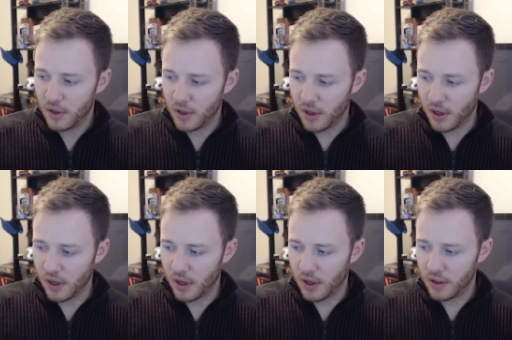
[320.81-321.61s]

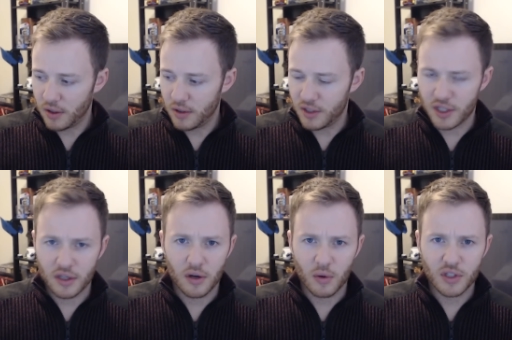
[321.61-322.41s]
Uh, is it
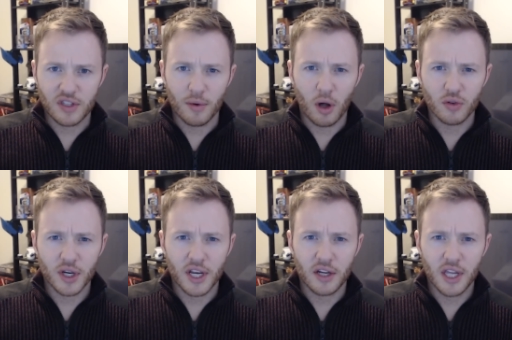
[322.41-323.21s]
what's his name? Aldrich
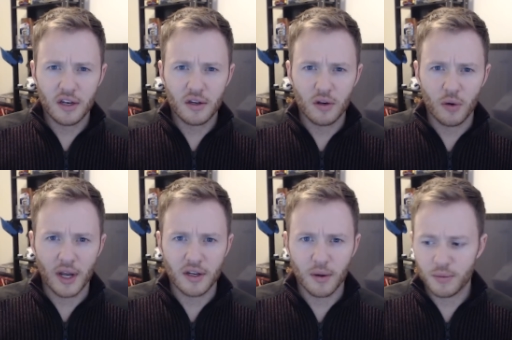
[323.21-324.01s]
Killian, who
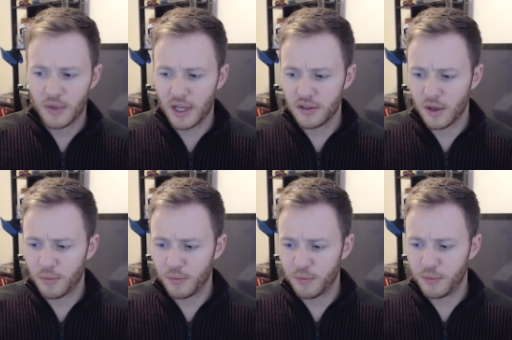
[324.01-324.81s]
end up ends
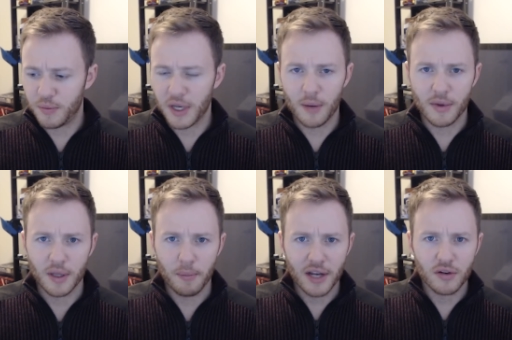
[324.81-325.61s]
up becoming the
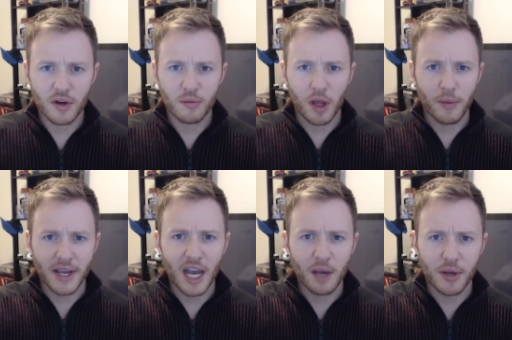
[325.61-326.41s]
Mandarin, played by
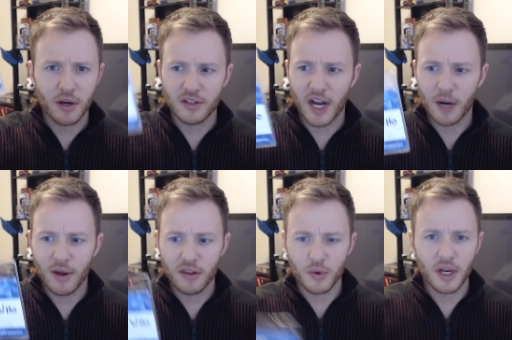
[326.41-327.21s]
Guy Pearce in Iron
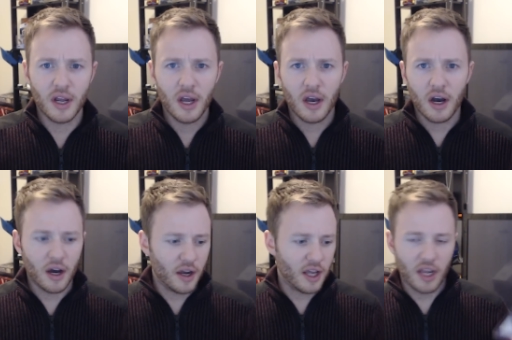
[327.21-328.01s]
Man 3.
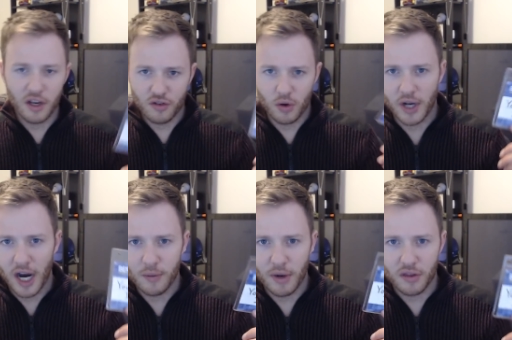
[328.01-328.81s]
Uh, in the intro to
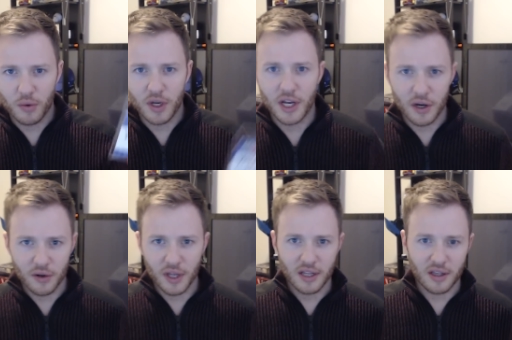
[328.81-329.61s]
Iron Man 3, you hear
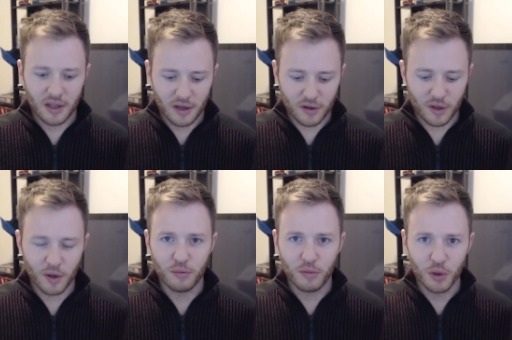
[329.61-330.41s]
like the, the
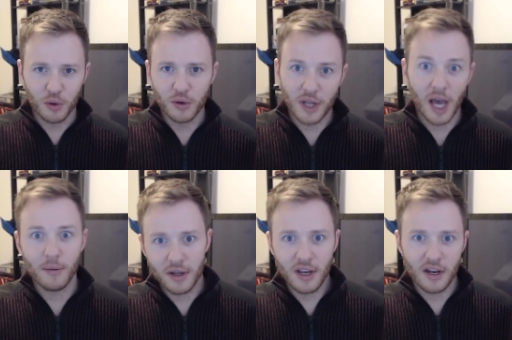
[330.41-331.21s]
blue da
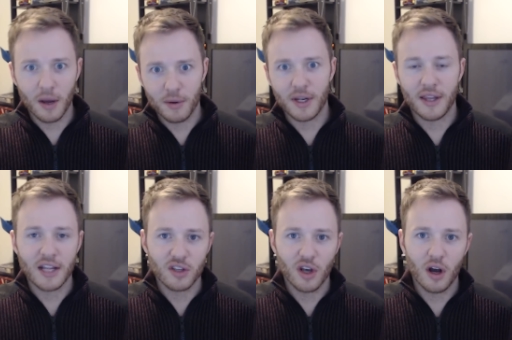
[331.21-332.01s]
dee da da, that
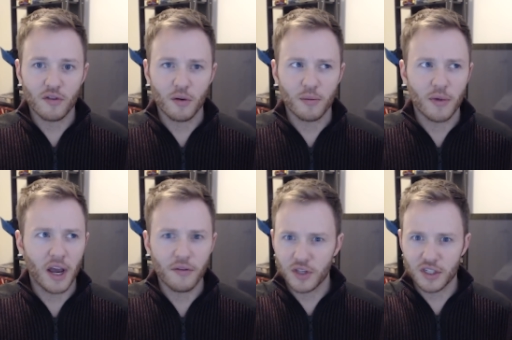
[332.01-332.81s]
song from
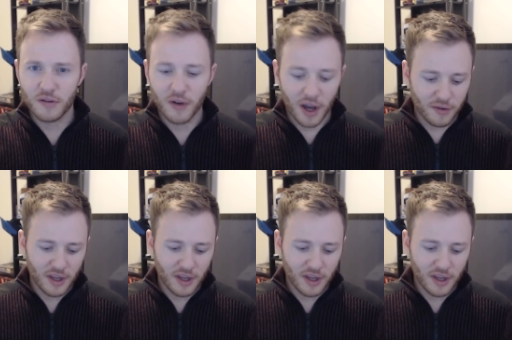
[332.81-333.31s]
Eiffel 65.